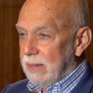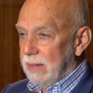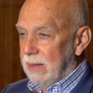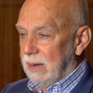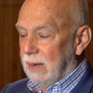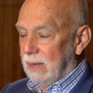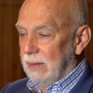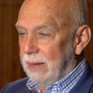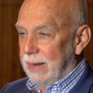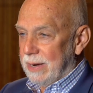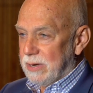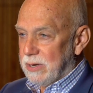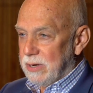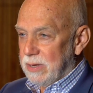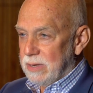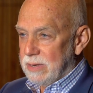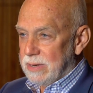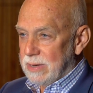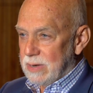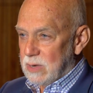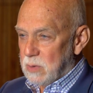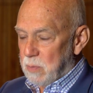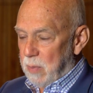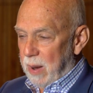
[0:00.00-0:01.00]
The
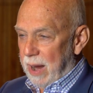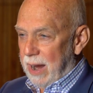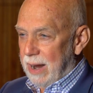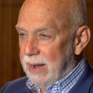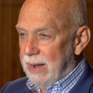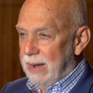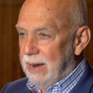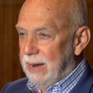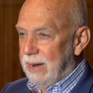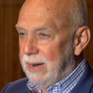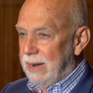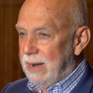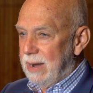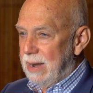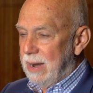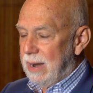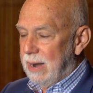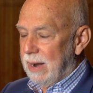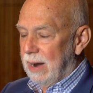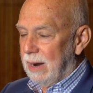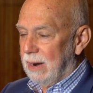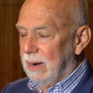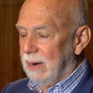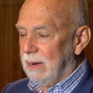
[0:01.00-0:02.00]
collection's expanded,
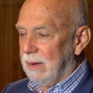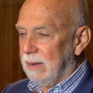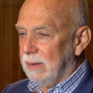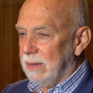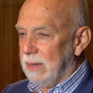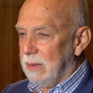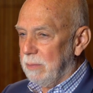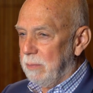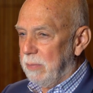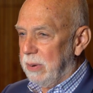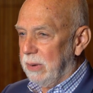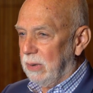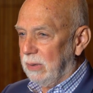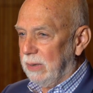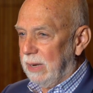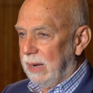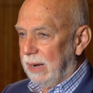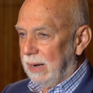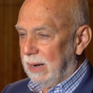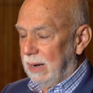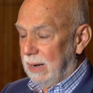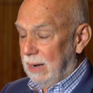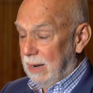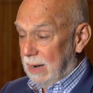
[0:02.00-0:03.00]
uh, the
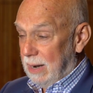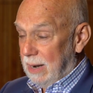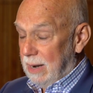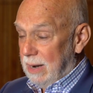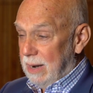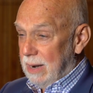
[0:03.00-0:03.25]
building,